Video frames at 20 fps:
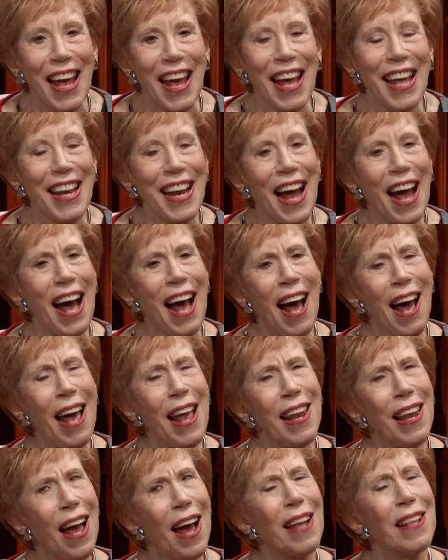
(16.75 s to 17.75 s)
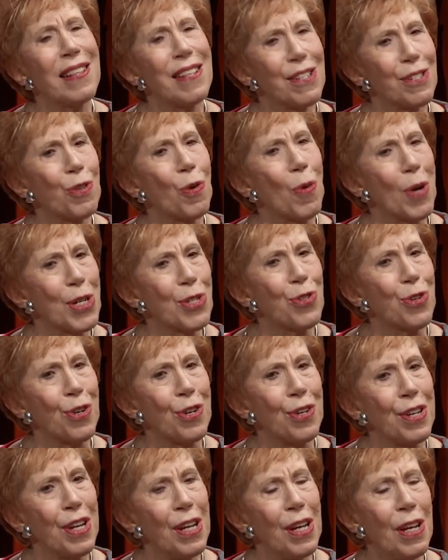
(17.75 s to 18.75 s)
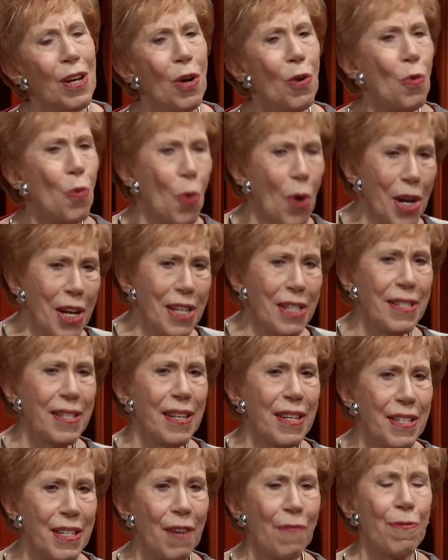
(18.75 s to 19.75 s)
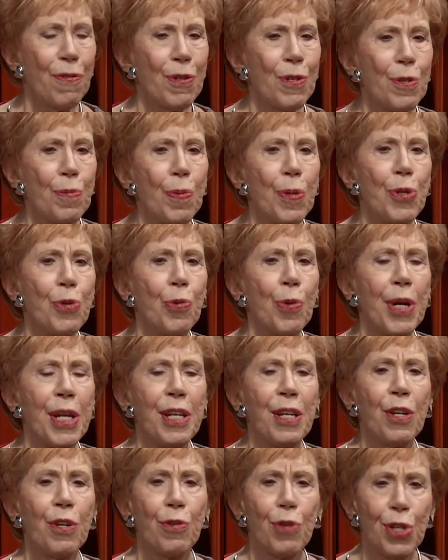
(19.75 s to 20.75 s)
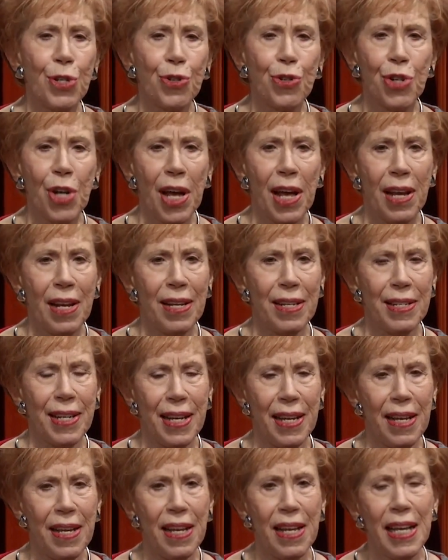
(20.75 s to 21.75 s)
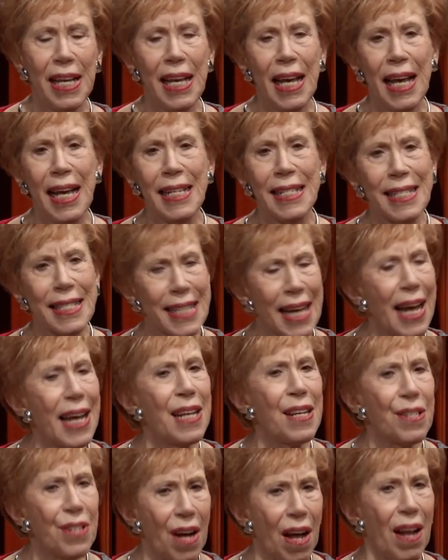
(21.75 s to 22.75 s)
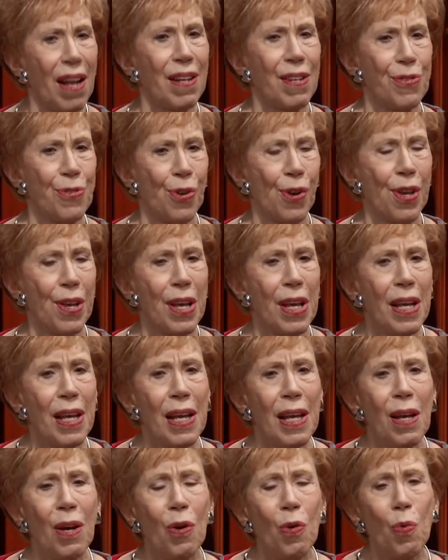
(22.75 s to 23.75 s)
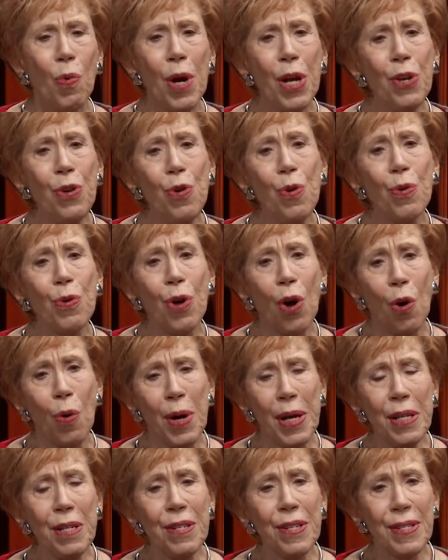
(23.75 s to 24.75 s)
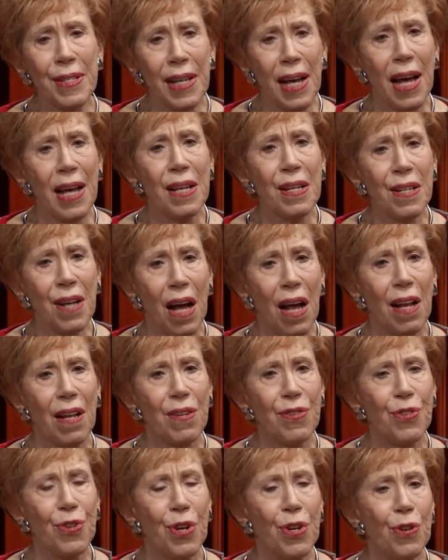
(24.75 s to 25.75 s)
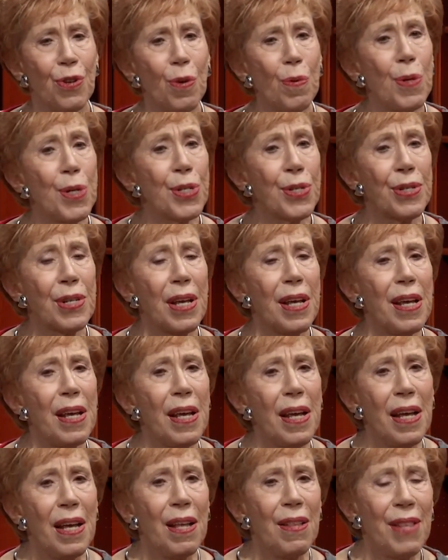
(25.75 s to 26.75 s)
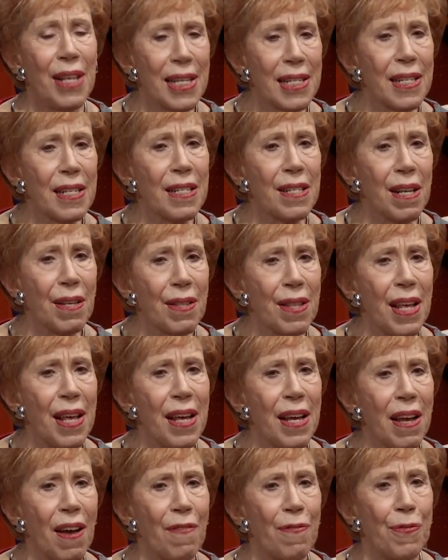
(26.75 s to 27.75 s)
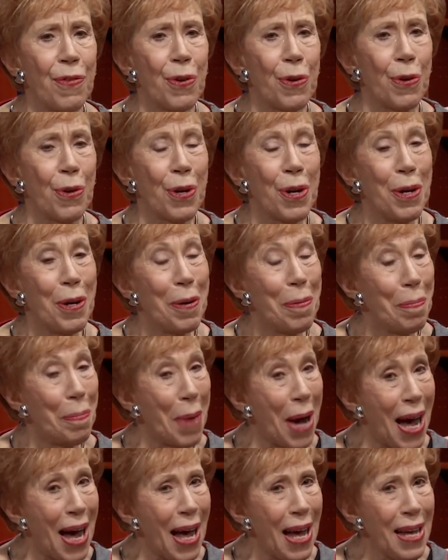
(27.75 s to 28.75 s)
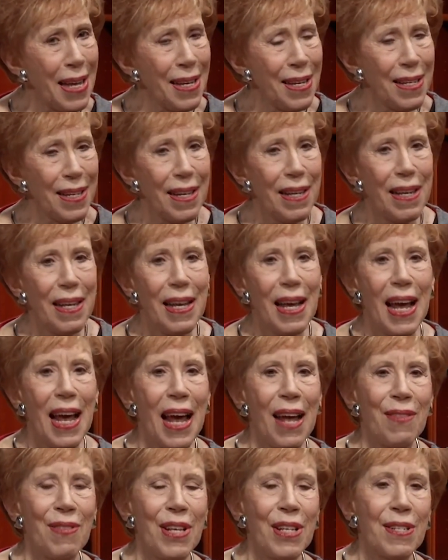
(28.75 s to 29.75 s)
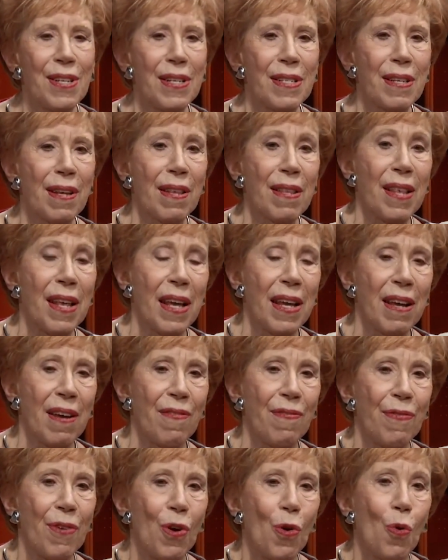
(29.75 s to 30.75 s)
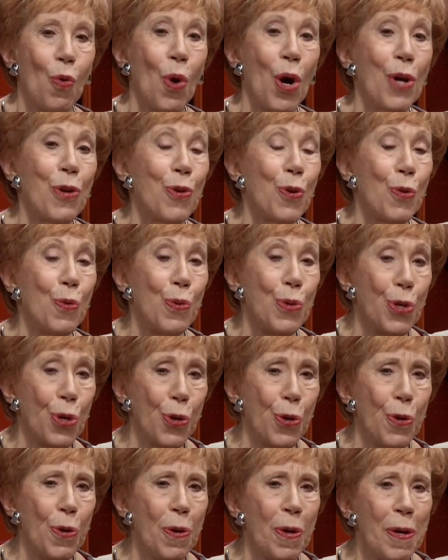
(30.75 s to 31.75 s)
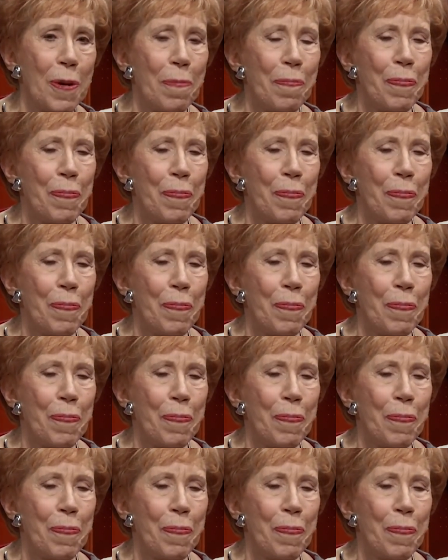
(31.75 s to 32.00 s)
And I like this question. What is the difference between Christianity and Scientology? When you go into Scientology, you will see this is a thing of your mind, and this is a thing of what you do,